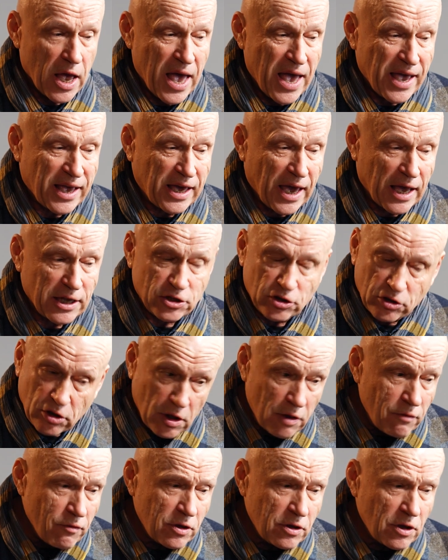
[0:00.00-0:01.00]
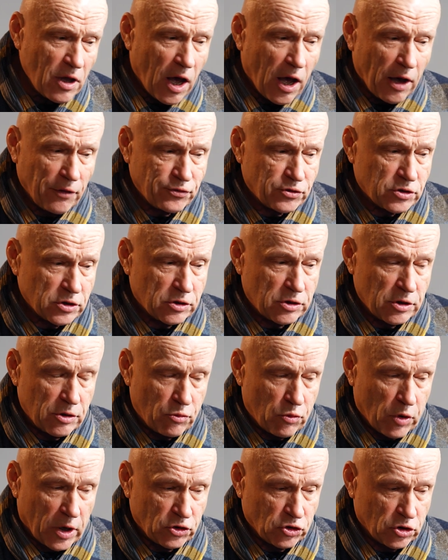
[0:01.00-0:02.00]
against, even after
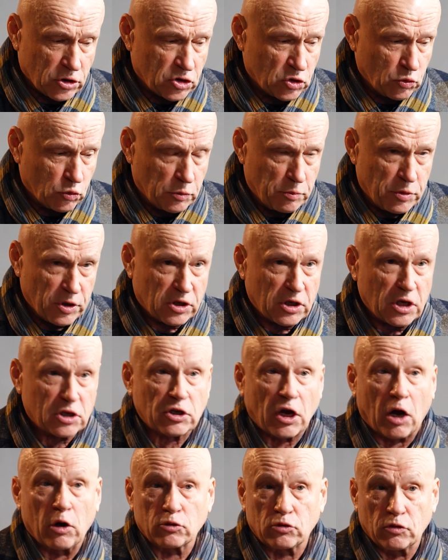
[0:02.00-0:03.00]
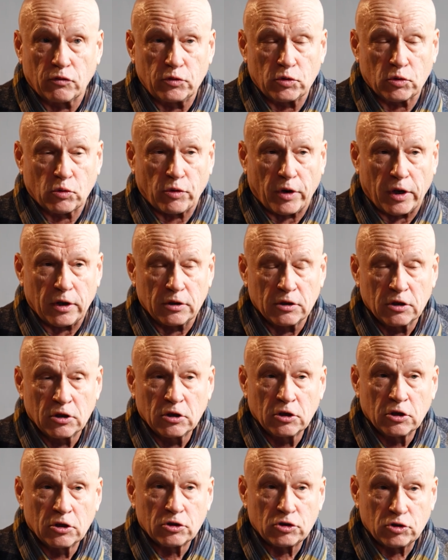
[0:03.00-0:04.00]
the Russians would be kicked out of Ukraine,
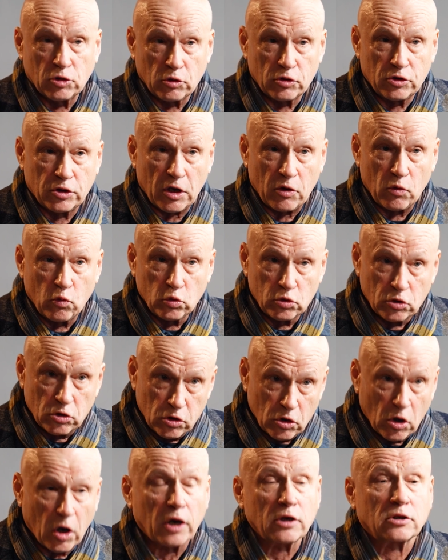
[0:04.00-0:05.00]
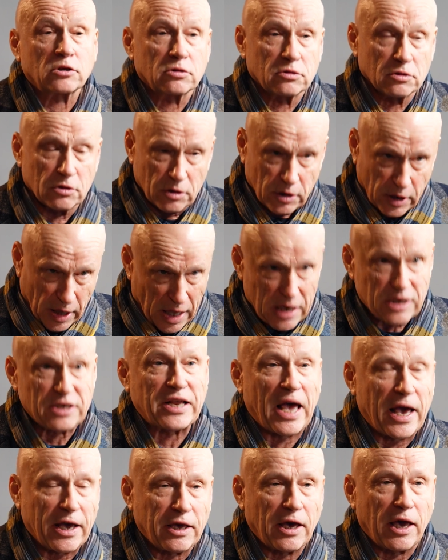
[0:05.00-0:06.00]
so they would not
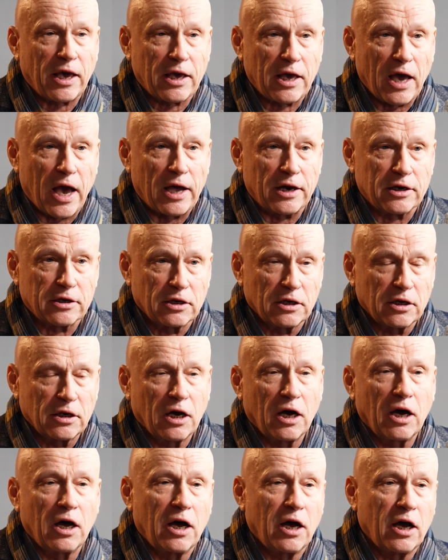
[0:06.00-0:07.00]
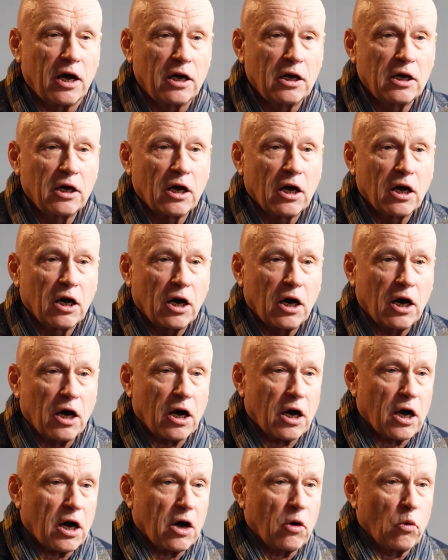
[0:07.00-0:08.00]
attack again?
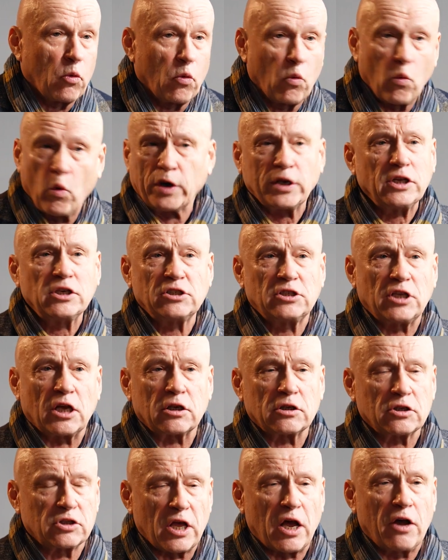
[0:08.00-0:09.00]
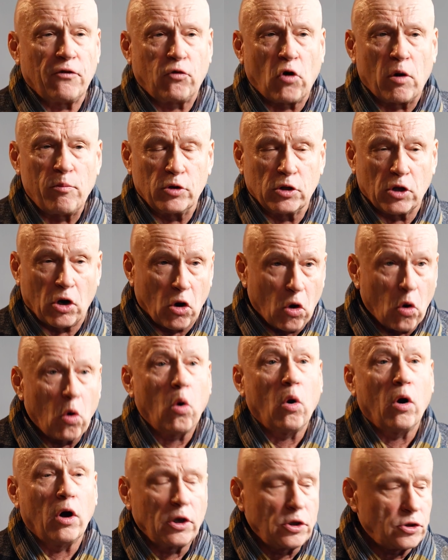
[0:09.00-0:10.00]
What is their formula?
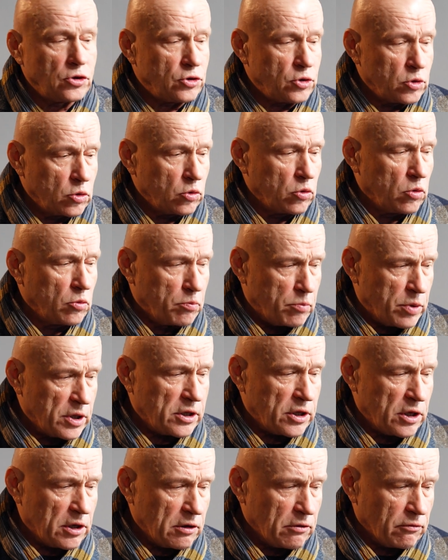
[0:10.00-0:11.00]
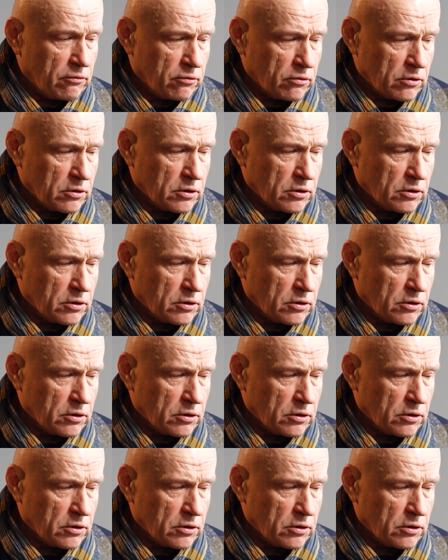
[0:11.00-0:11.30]
Or you believe,